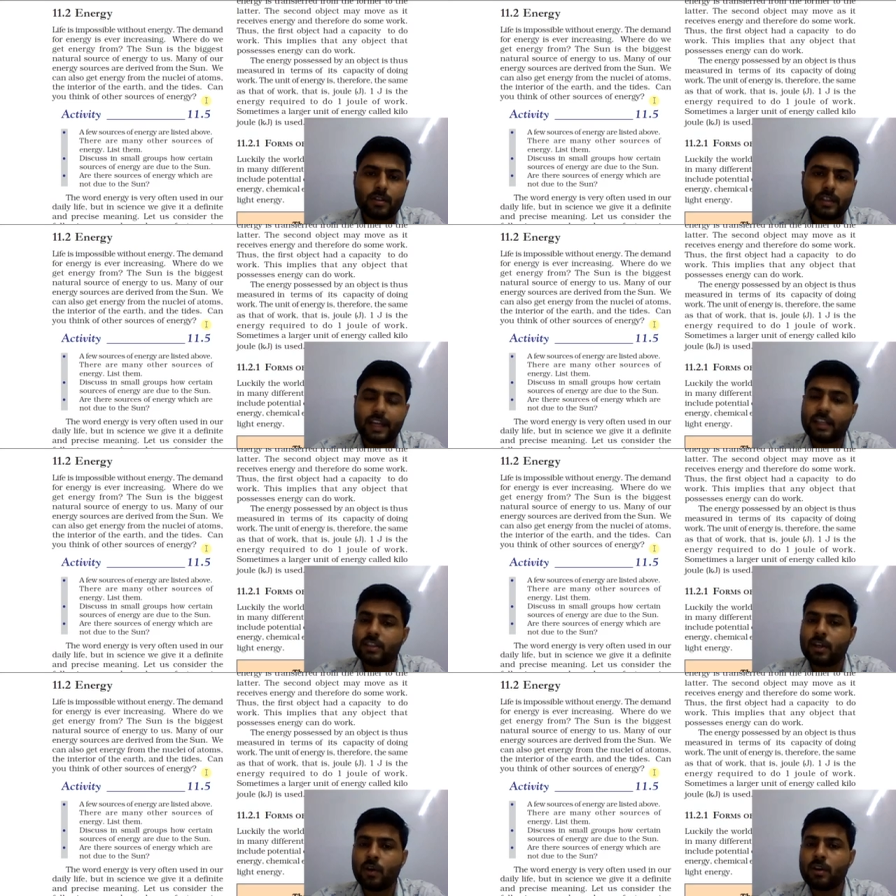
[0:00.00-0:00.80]
There is
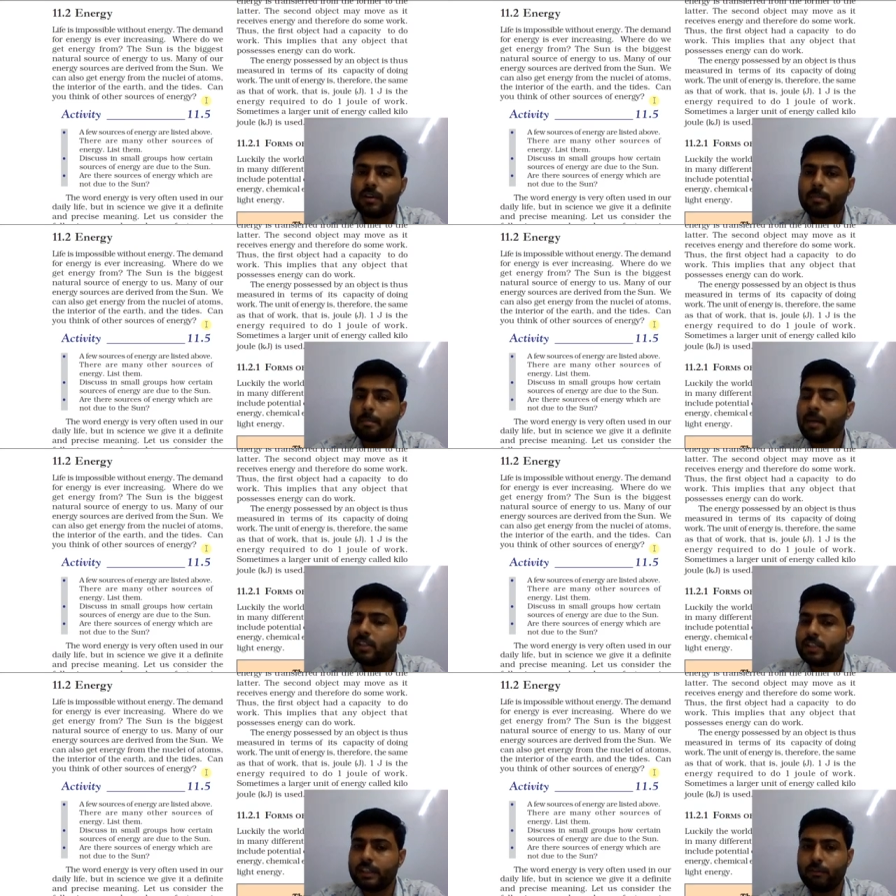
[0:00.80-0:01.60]
not
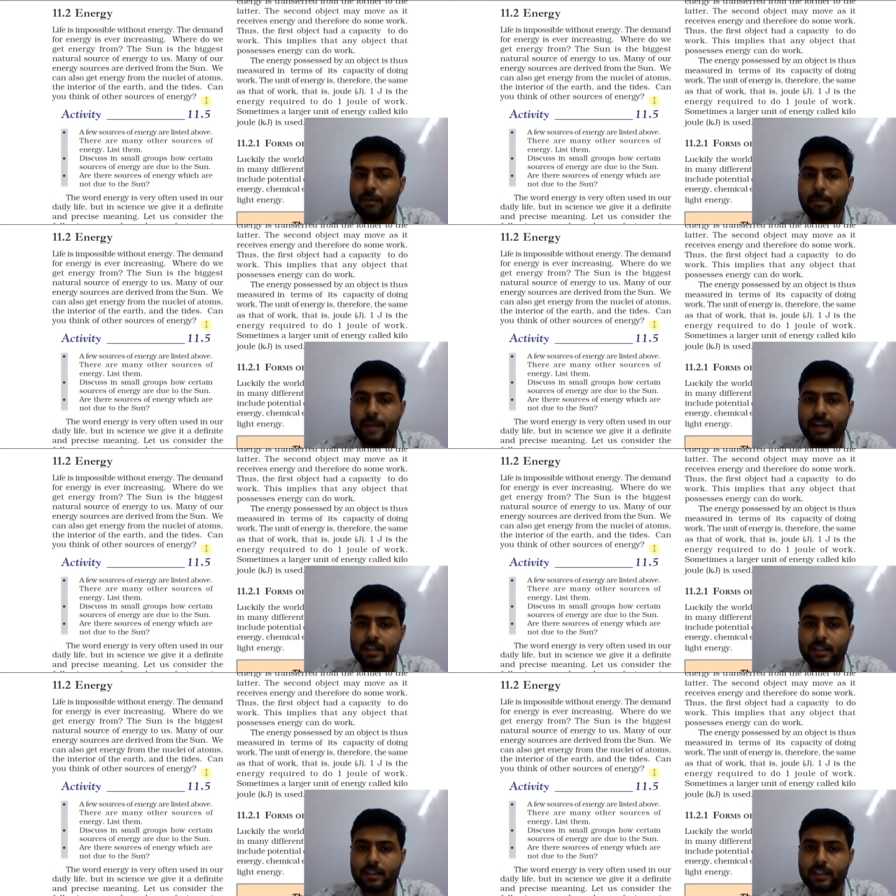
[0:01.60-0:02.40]
much equipment,
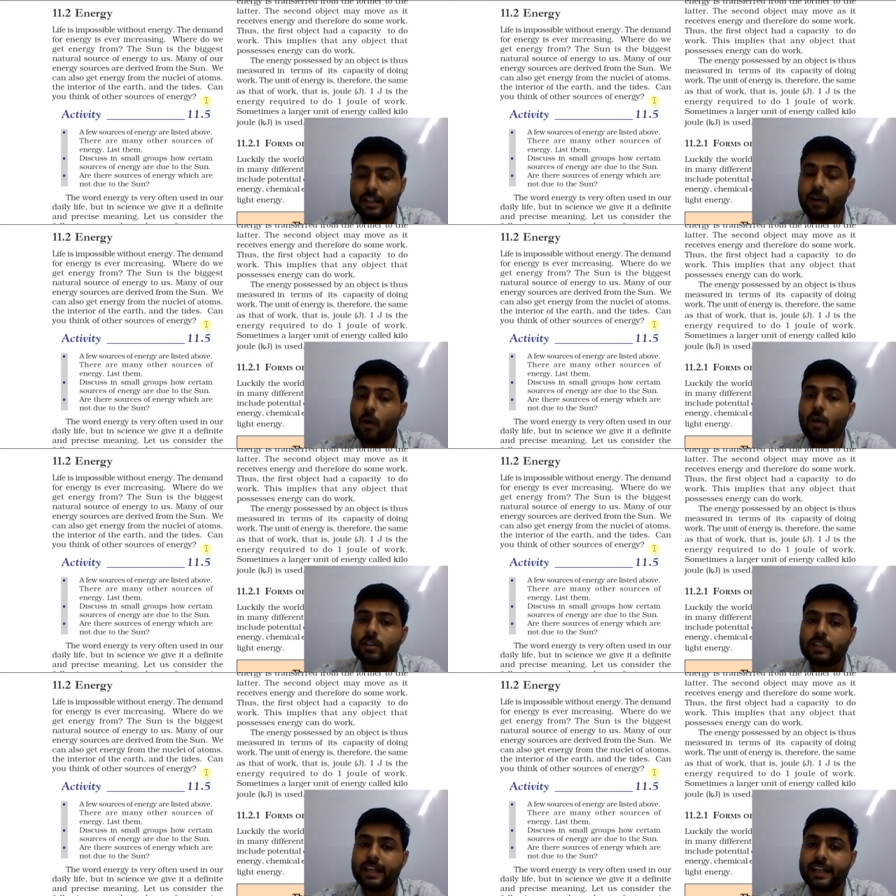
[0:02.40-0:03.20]
or
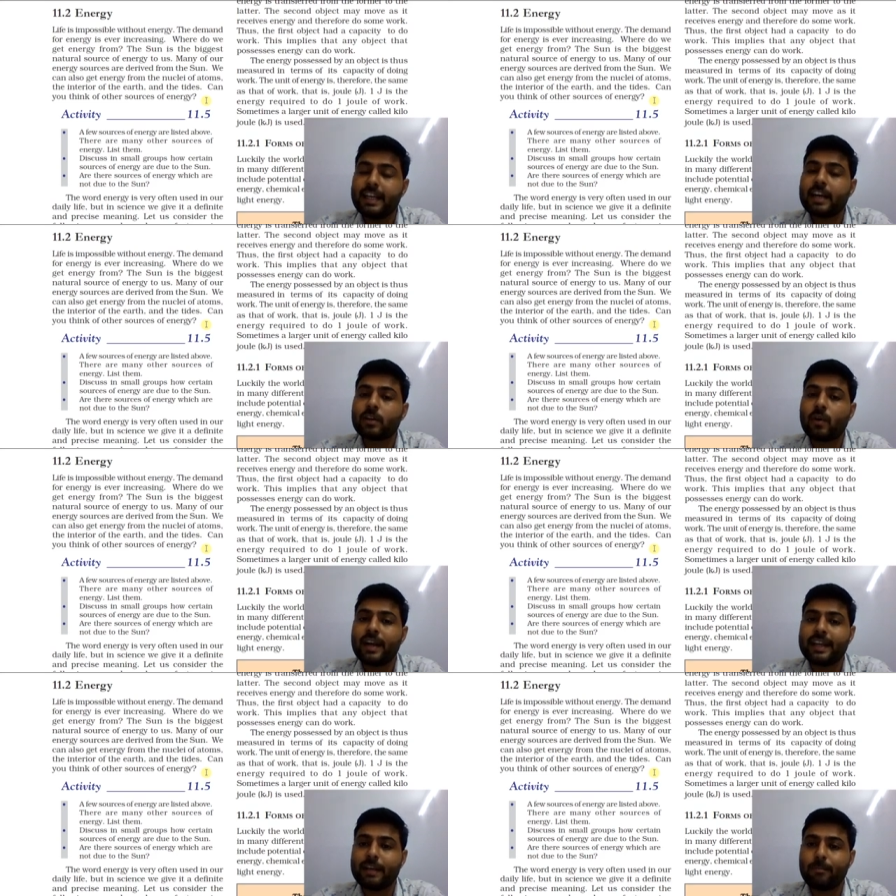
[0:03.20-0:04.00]
say
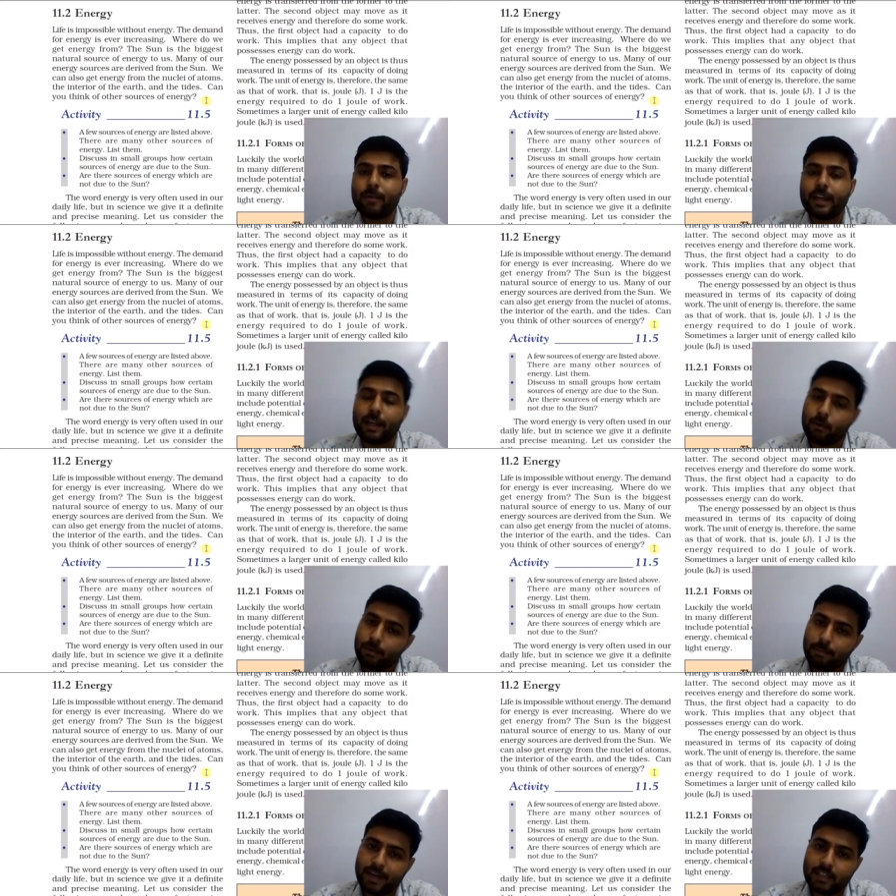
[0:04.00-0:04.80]
electronic
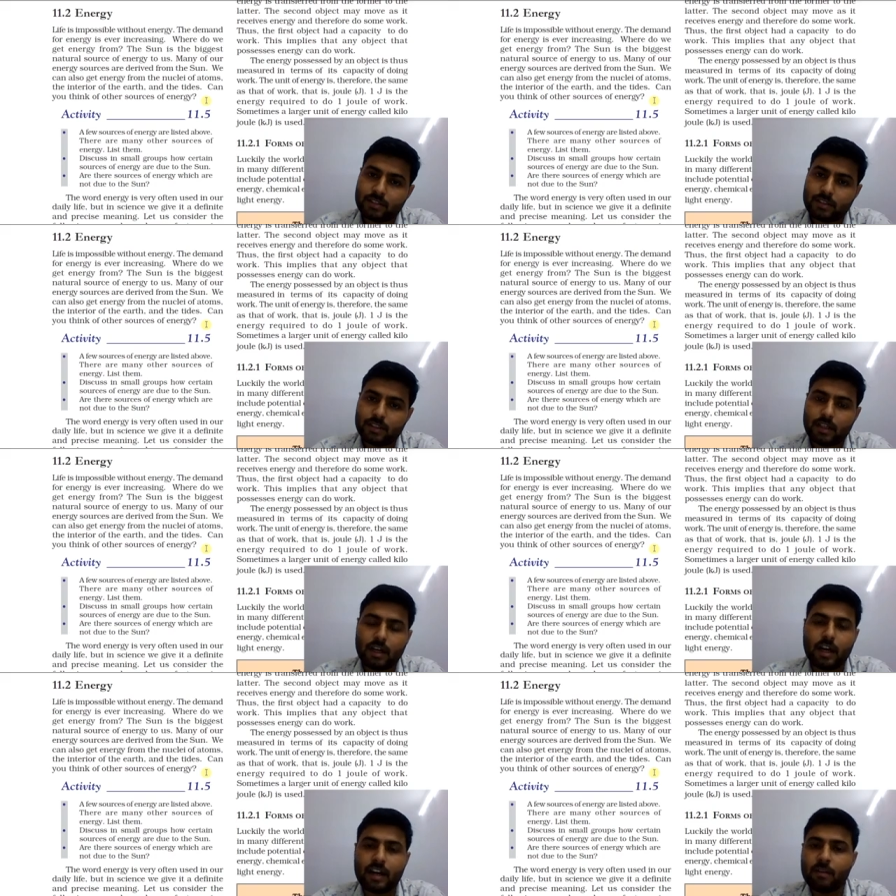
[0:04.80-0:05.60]
equipments
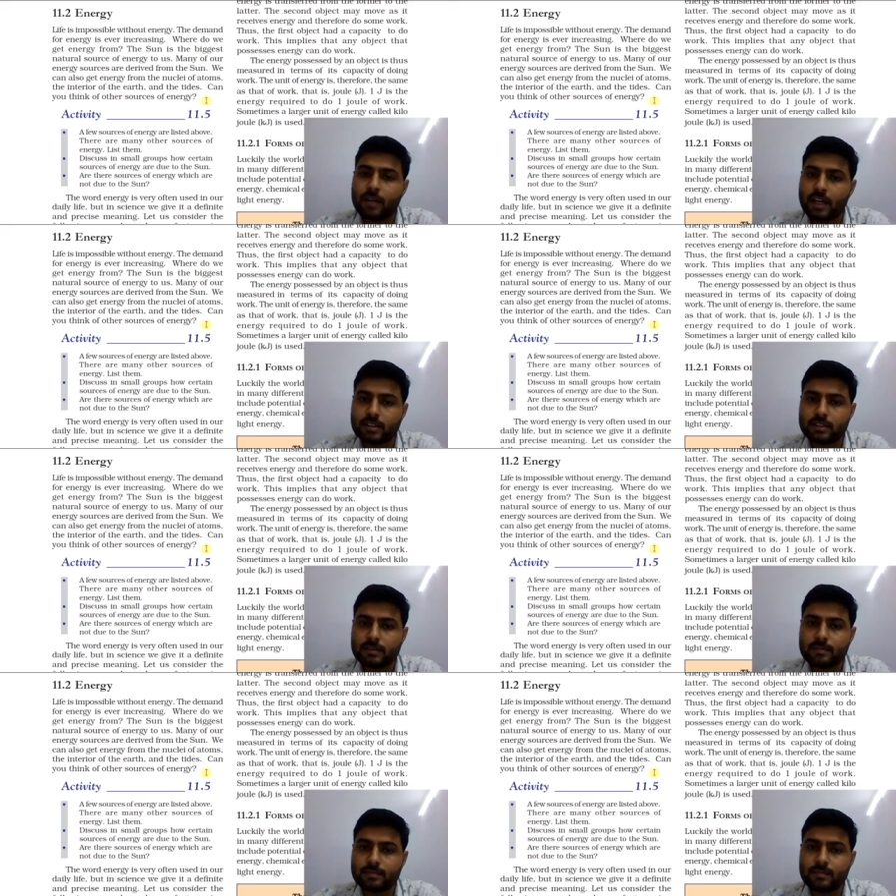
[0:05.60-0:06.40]
around us
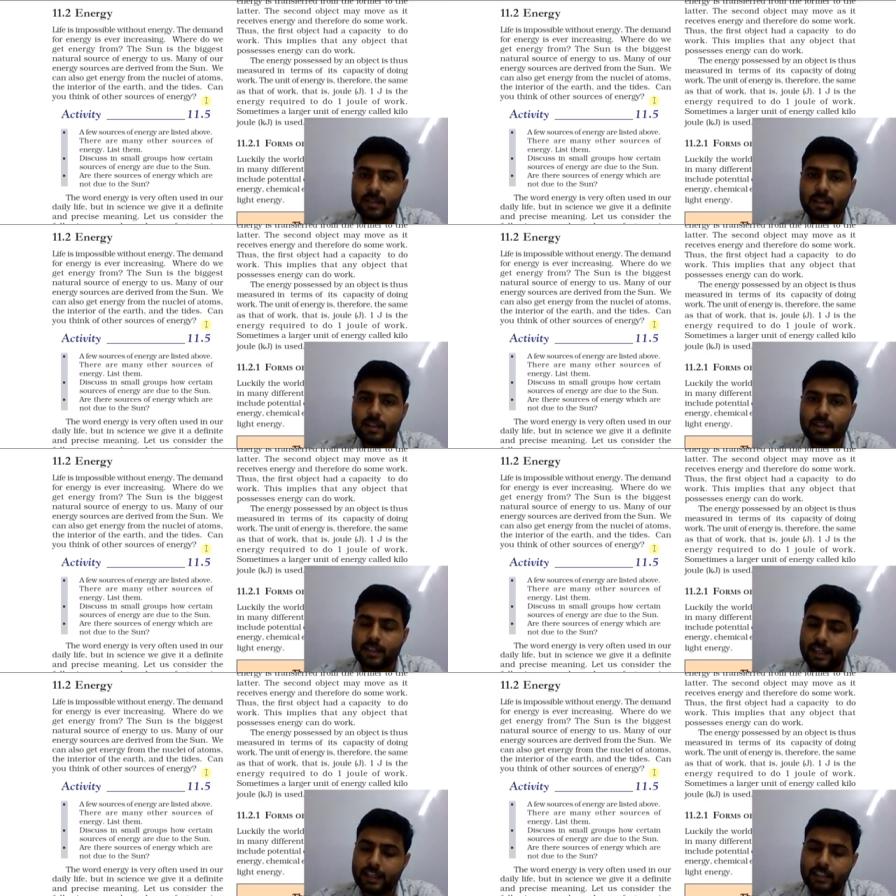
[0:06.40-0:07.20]

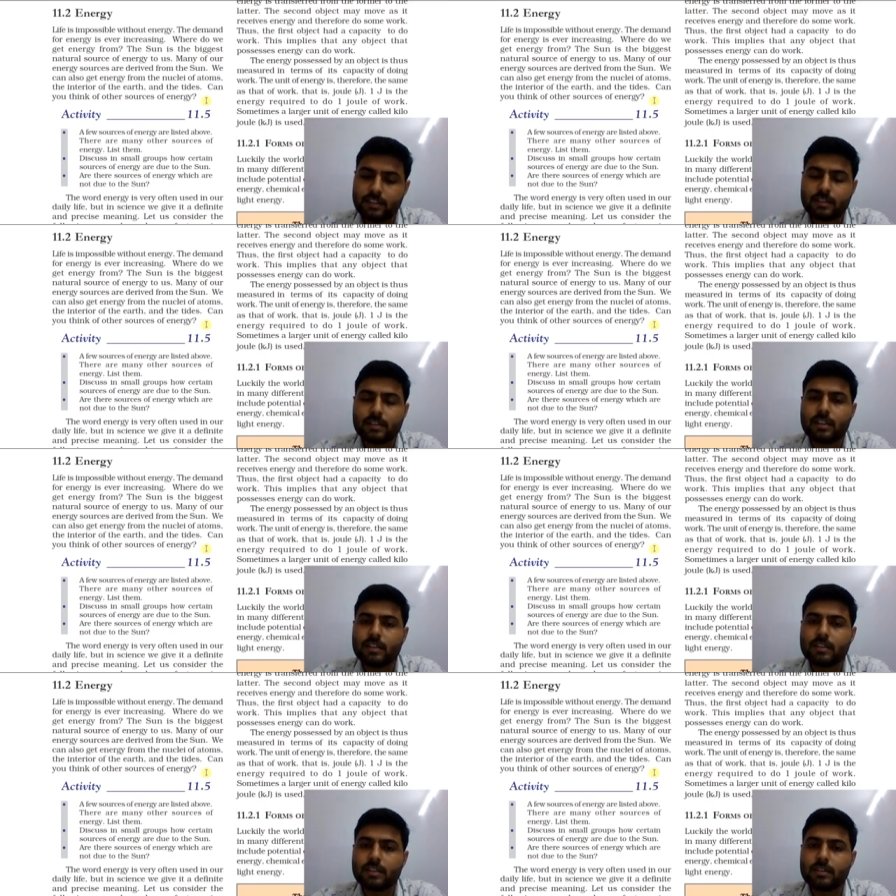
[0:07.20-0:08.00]
that is
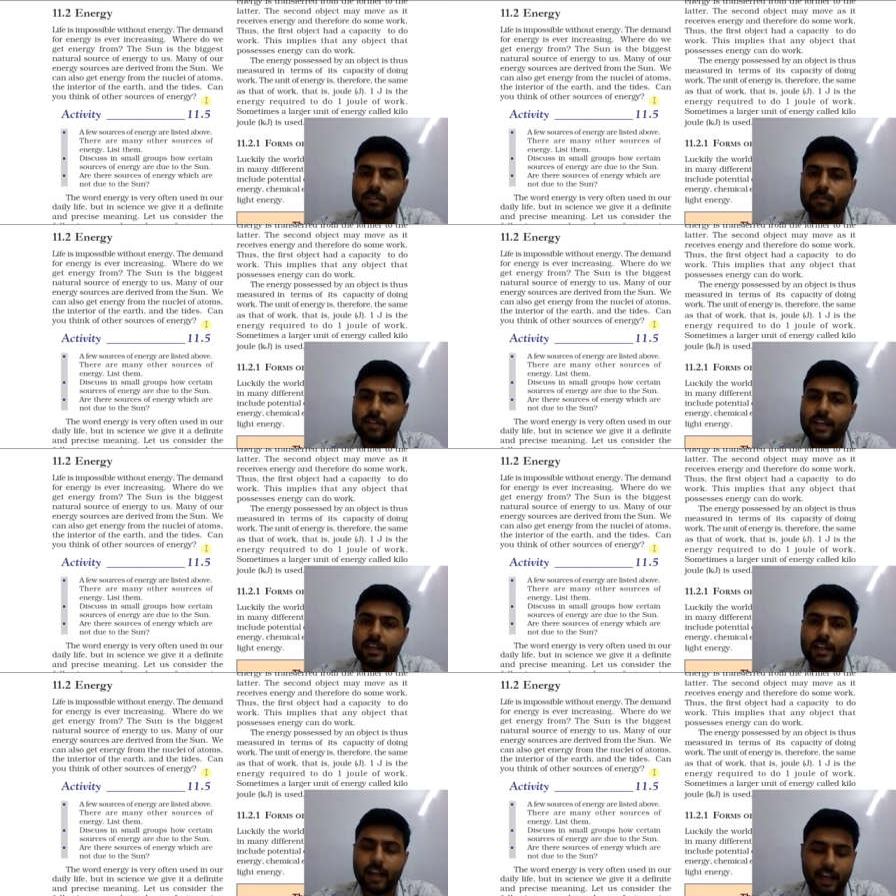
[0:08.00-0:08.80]

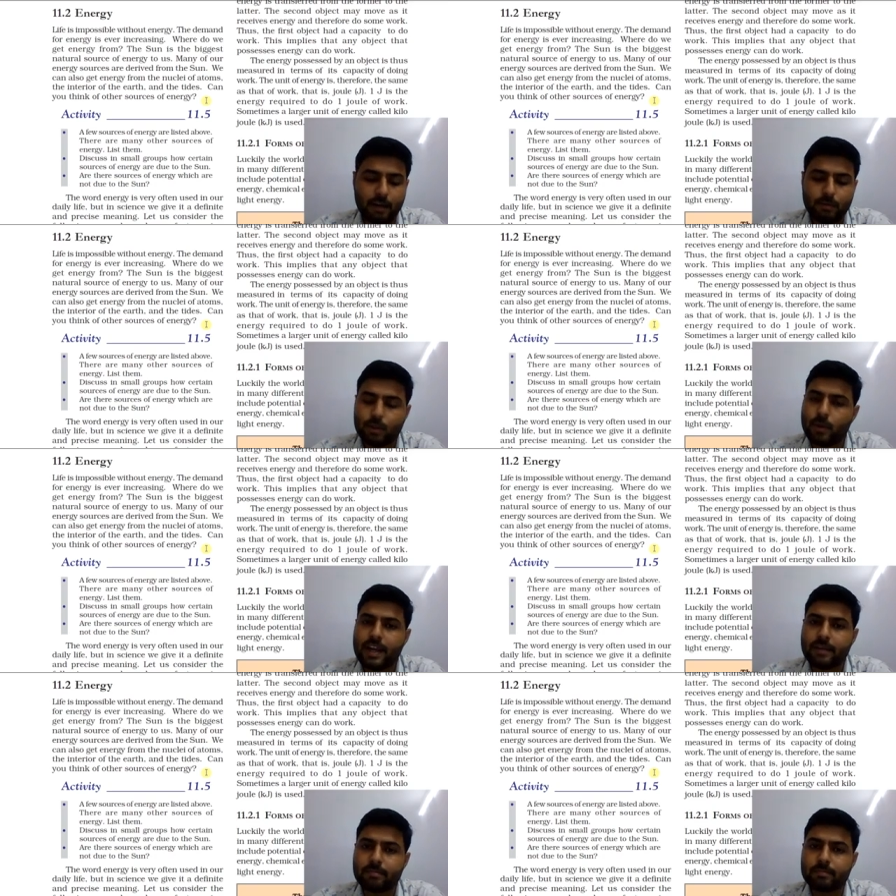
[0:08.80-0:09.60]
we have today.